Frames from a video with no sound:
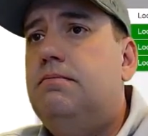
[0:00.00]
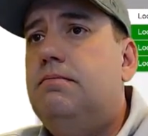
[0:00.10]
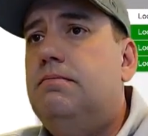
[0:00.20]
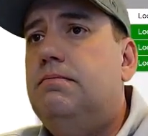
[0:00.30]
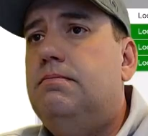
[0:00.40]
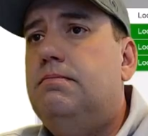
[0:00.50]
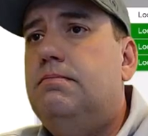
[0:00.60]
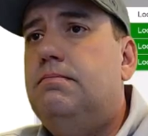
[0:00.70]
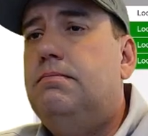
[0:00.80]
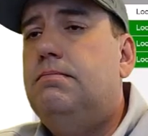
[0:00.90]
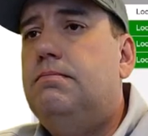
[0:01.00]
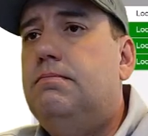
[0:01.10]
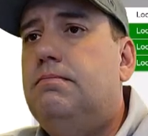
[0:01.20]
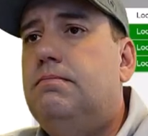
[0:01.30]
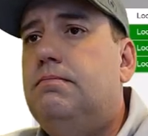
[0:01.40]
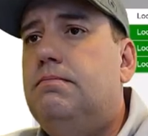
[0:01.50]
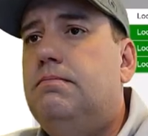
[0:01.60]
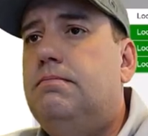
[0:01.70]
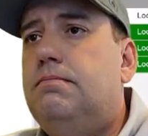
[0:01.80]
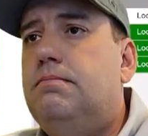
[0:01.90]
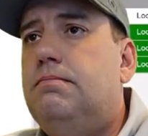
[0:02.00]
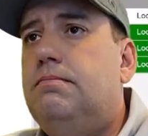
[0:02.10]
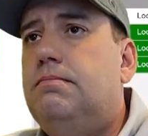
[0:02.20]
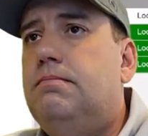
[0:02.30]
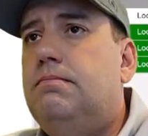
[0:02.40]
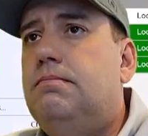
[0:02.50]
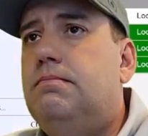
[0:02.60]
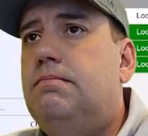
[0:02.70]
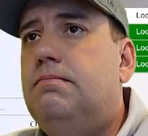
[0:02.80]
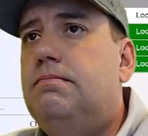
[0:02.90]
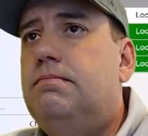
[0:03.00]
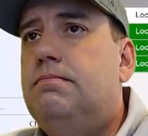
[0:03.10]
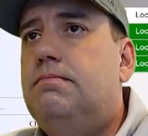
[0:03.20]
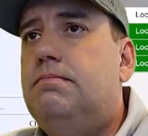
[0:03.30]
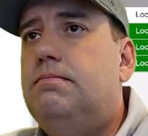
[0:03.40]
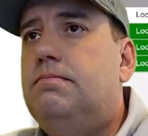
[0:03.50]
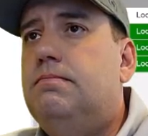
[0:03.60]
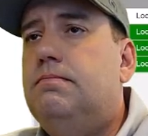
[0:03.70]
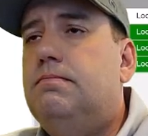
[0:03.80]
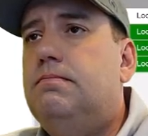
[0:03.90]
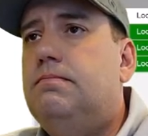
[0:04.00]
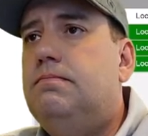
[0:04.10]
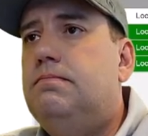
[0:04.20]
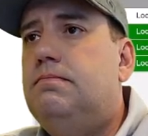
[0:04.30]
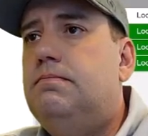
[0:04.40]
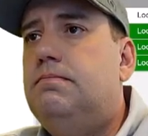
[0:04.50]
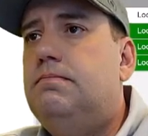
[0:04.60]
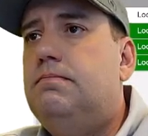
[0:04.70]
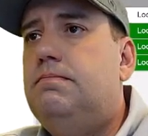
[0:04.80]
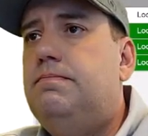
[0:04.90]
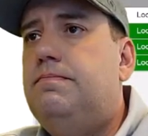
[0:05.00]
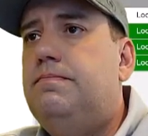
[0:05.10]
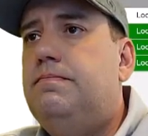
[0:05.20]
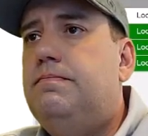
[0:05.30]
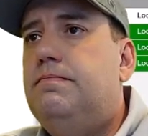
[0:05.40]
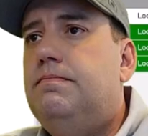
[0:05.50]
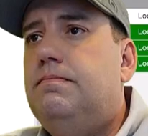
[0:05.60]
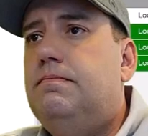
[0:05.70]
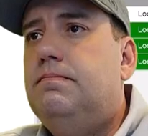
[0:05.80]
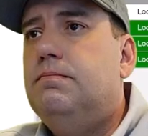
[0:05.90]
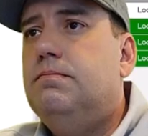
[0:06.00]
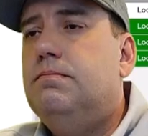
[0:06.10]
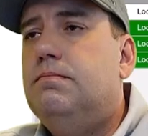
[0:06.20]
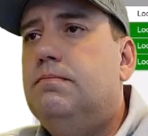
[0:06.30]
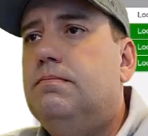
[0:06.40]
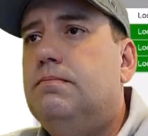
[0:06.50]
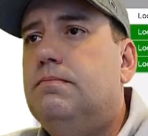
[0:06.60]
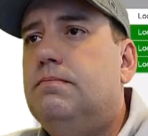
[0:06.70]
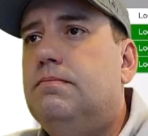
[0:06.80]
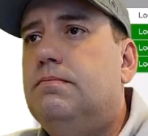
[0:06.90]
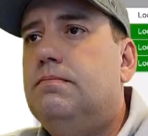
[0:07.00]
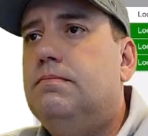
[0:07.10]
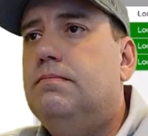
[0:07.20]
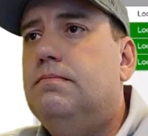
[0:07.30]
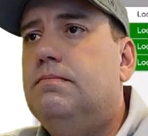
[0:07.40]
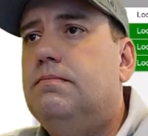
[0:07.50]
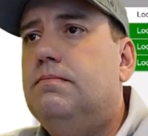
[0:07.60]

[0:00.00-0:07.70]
Nobody speaks.